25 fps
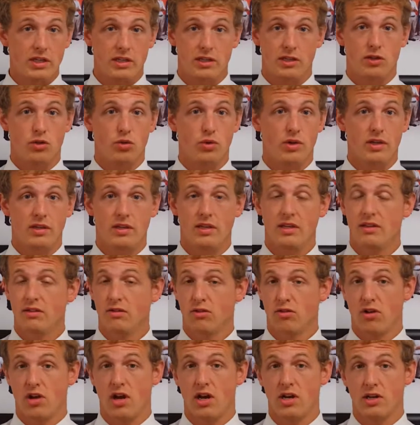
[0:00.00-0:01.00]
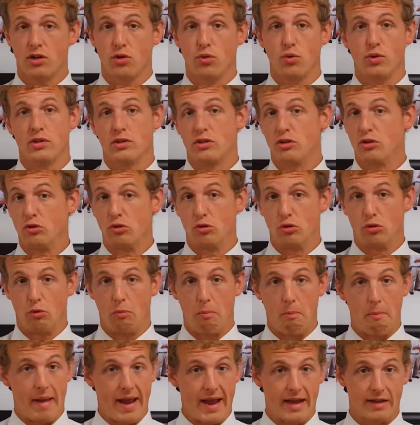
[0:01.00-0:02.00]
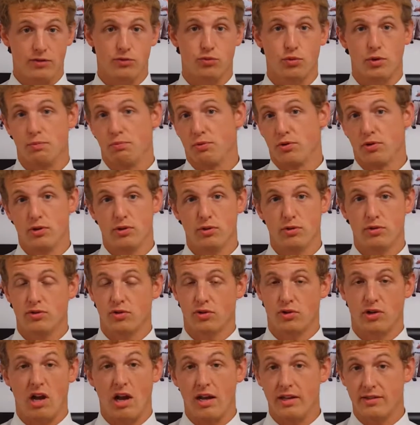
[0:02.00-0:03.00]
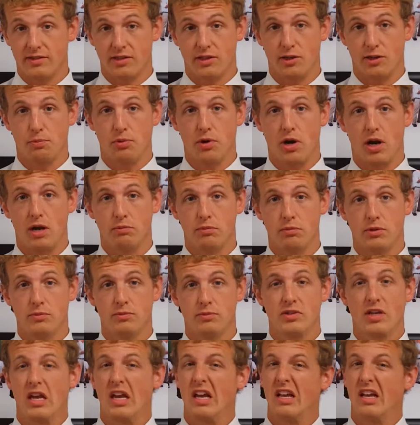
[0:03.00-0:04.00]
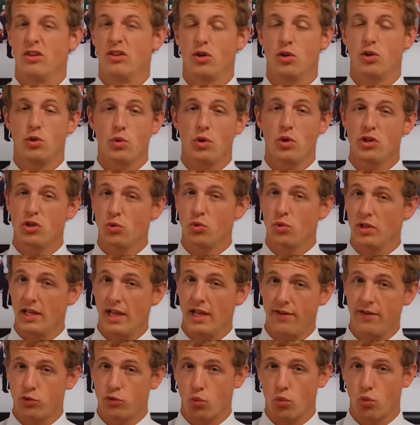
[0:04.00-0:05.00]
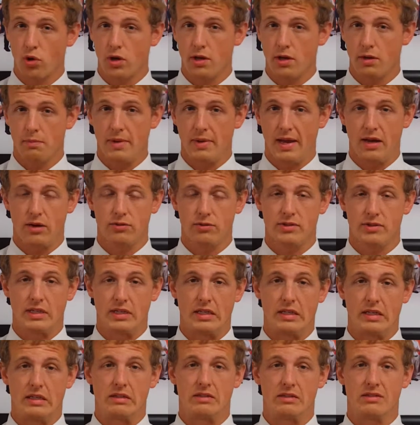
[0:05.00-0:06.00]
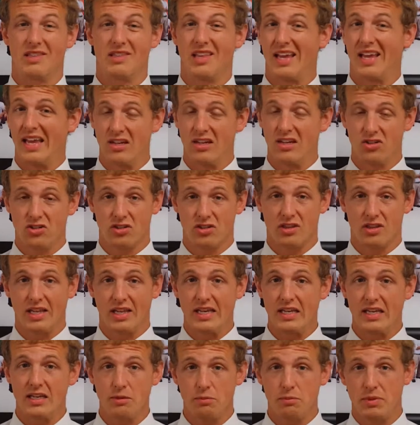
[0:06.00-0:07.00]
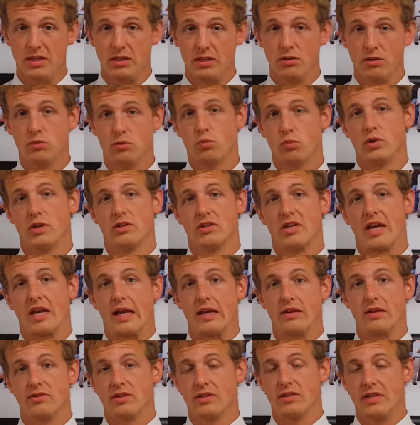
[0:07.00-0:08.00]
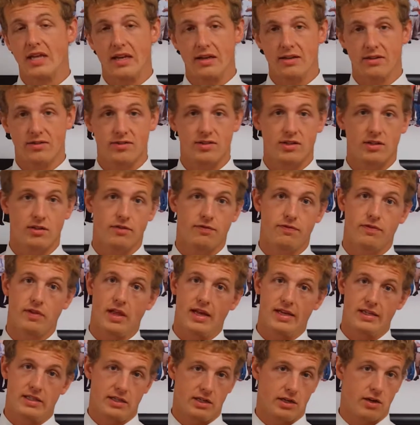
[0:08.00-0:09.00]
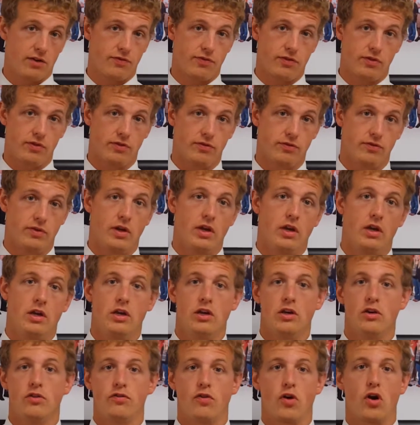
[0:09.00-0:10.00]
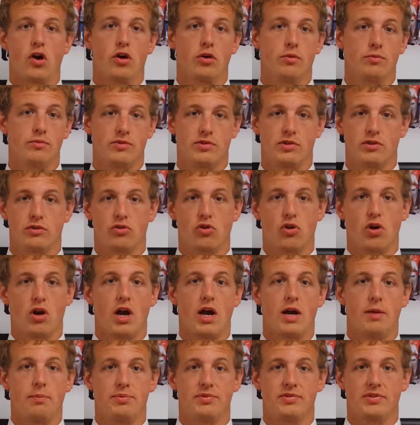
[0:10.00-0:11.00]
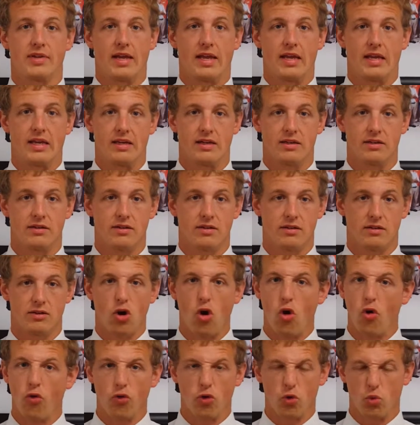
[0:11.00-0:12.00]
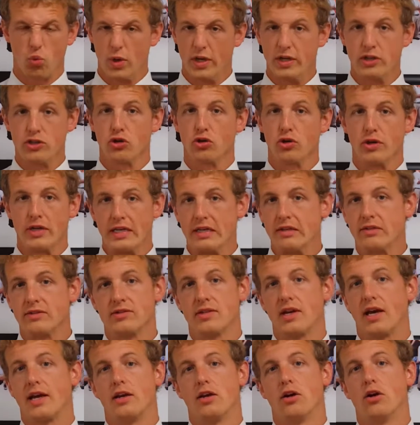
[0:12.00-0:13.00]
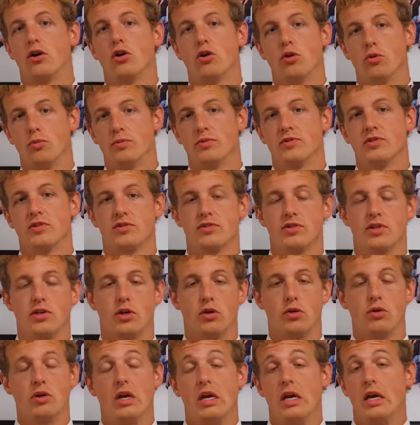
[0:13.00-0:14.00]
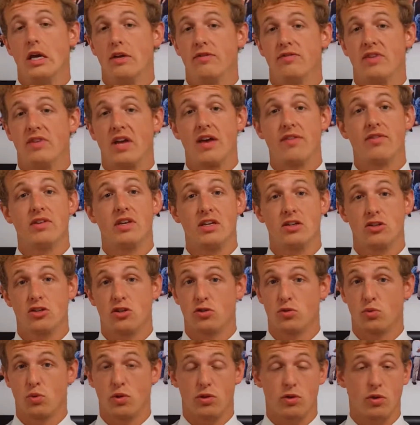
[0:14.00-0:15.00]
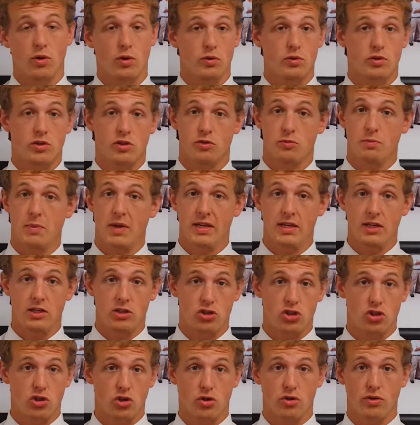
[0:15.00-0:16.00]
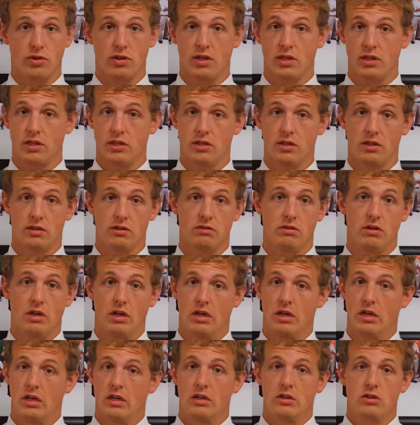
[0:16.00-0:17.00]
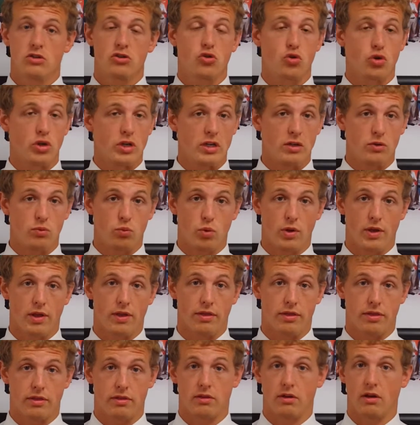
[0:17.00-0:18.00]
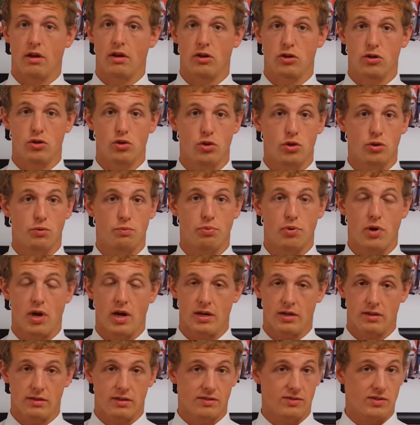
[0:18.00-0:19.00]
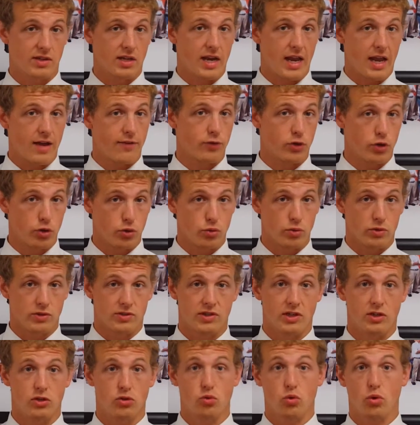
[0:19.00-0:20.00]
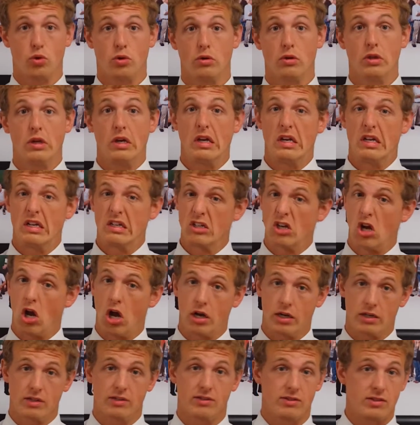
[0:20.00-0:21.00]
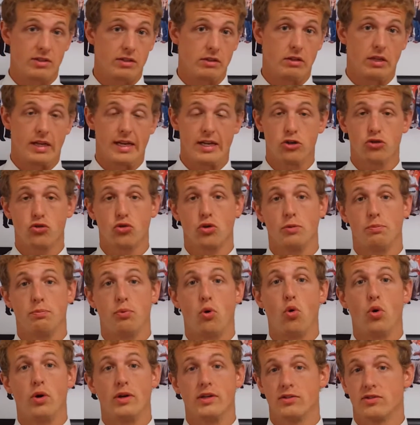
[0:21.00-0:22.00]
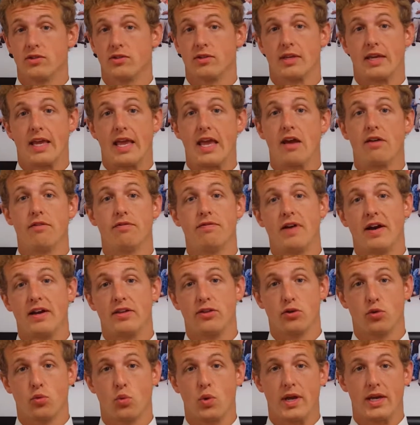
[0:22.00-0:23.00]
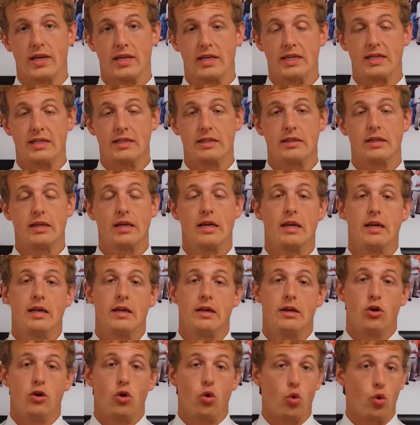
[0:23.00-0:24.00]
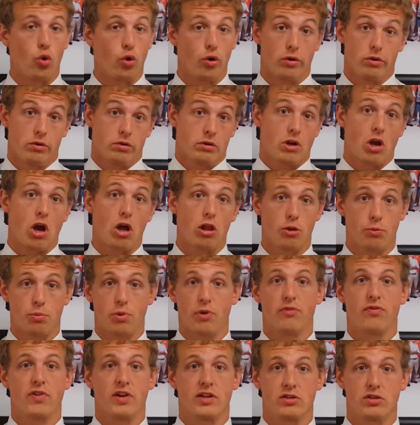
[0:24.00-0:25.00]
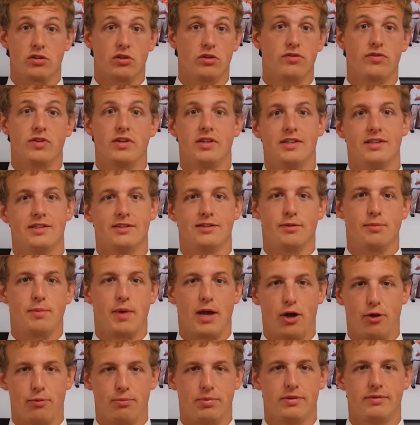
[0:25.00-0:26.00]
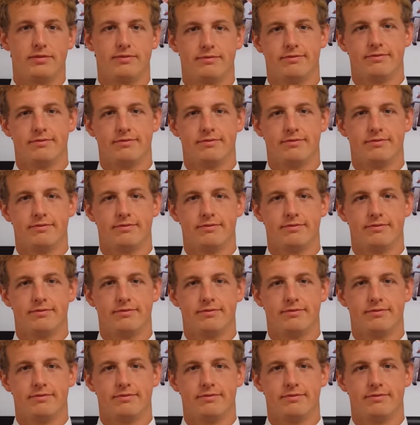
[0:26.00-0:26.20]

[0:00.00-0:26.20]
need to do anything. They're not going to mass reproduce or cause any problems. The only one you really have to worry about is the Asian lady beetle, which has a tendency to fly in off of farms and crops and overwinter inside of homes. So if you have any issues with those, just making sure that you treat with a good product that's gonna have a good residual caulk and seal entry point so they can't find their way in or call a professional if you need some help.